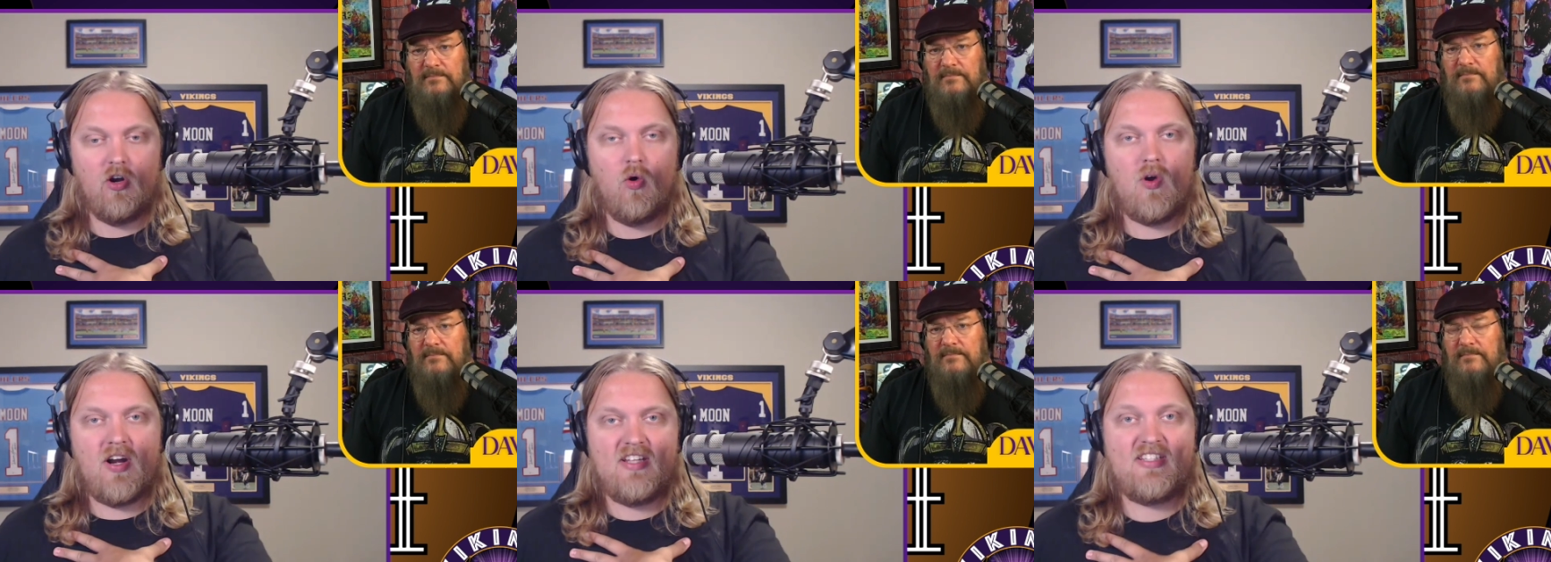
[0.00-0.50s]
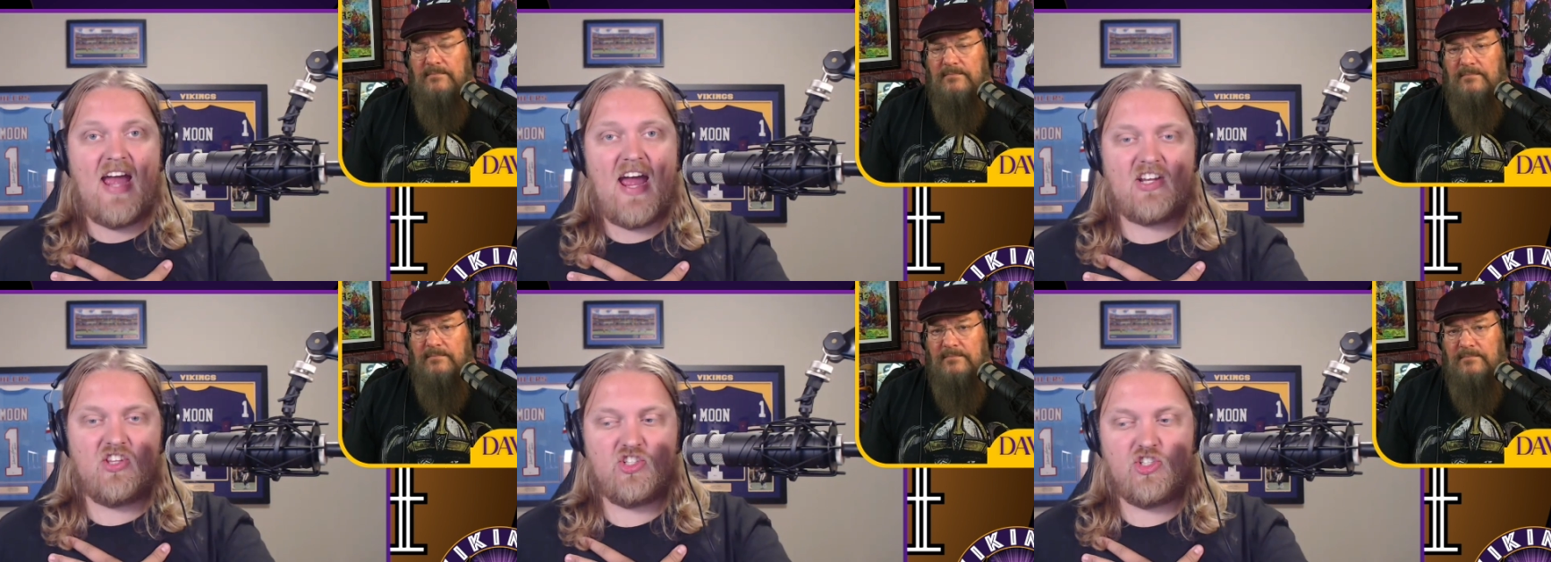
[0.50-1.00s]
Speaker 1: You don't want to
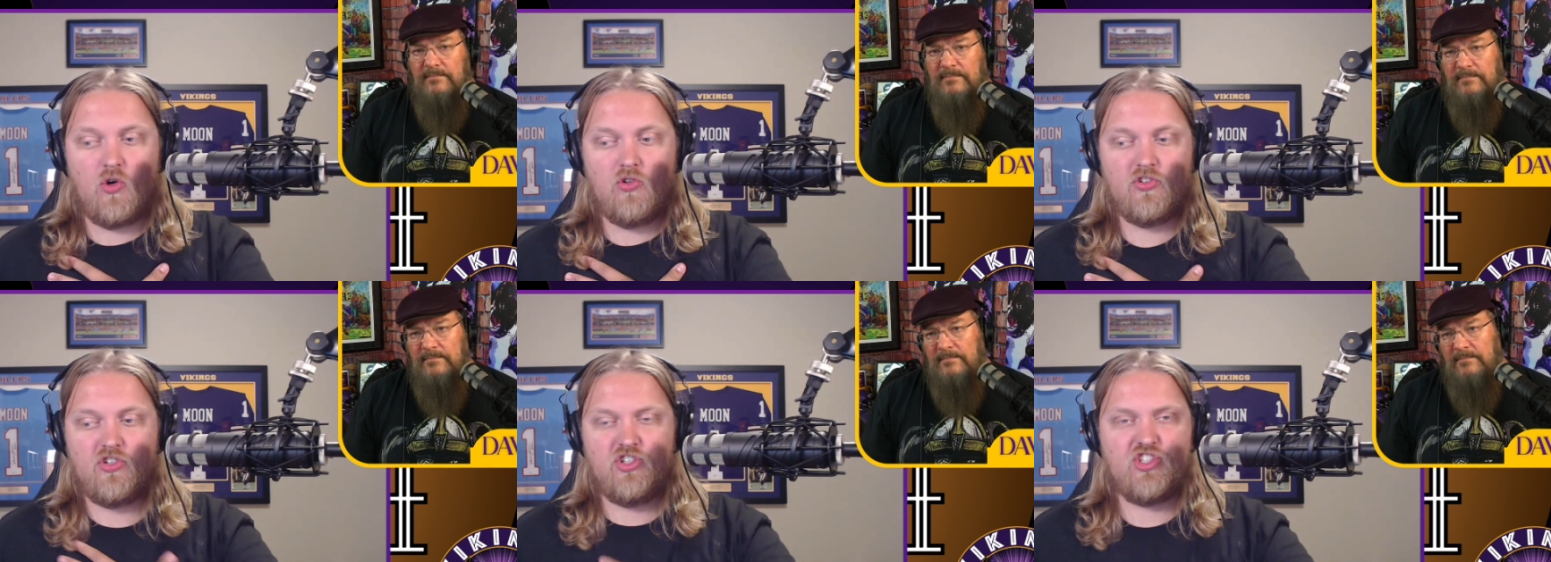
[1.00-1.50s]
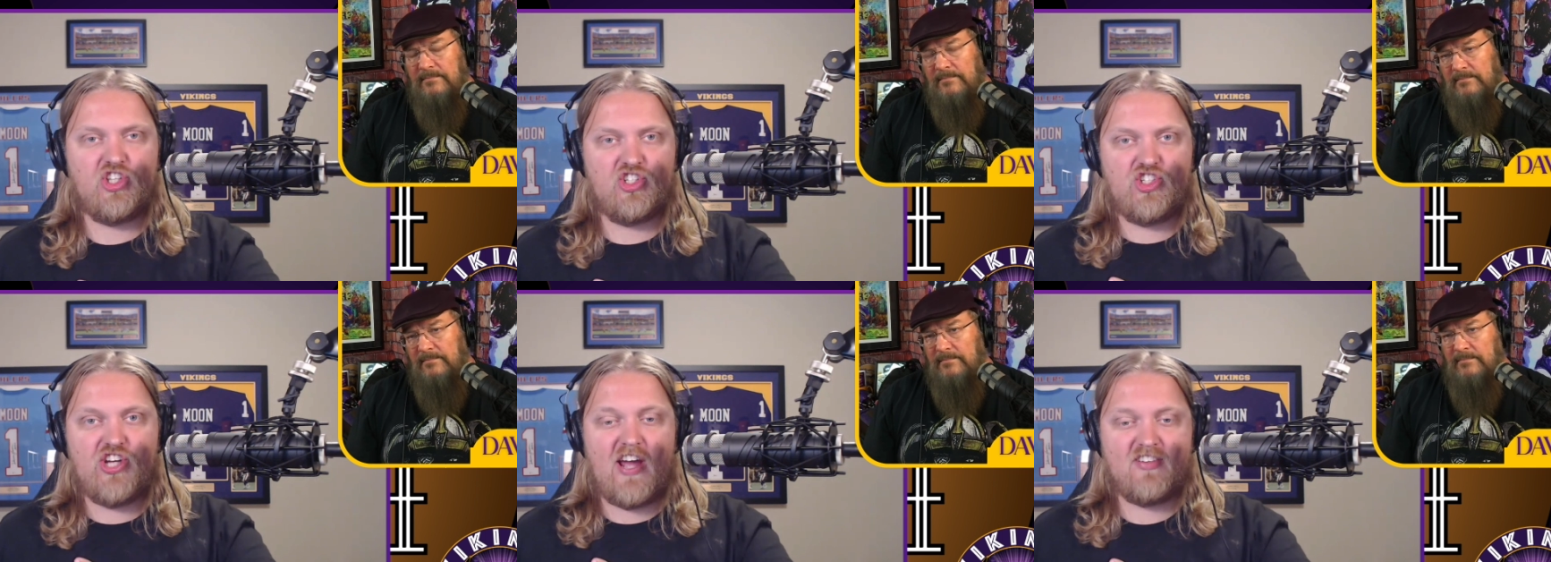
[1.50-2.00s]
attack the shoulders, the
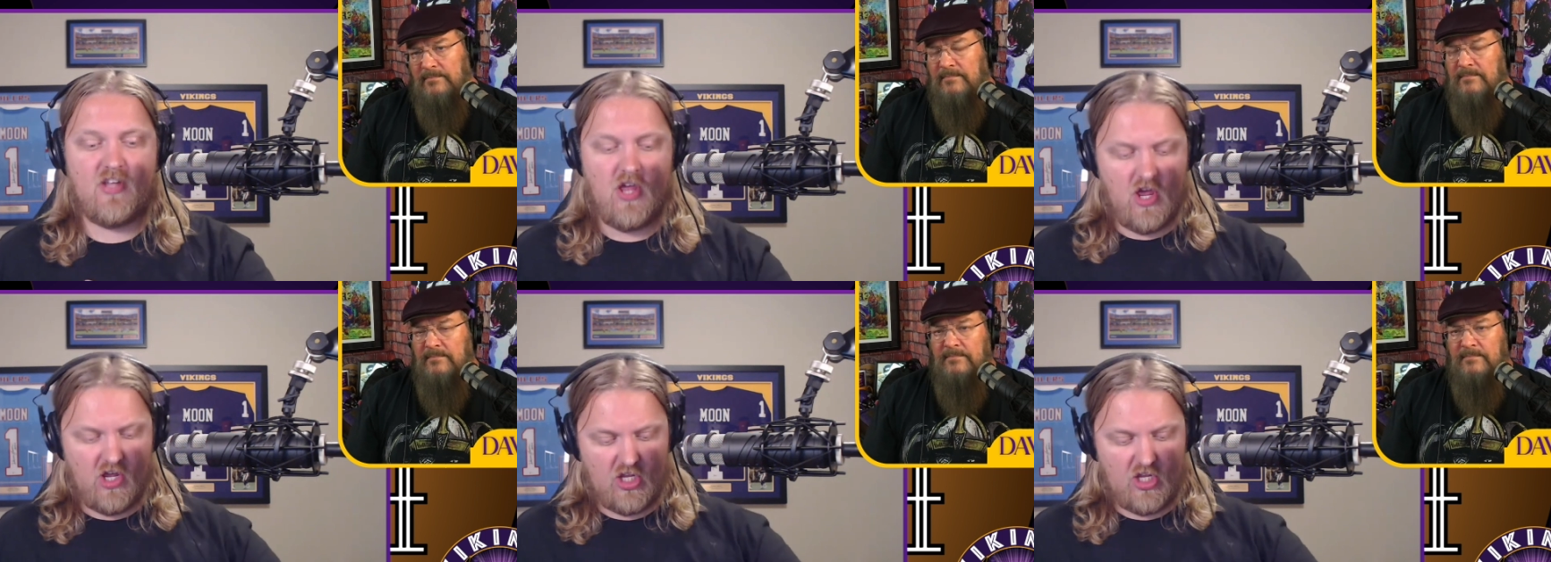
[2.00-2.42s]
chest.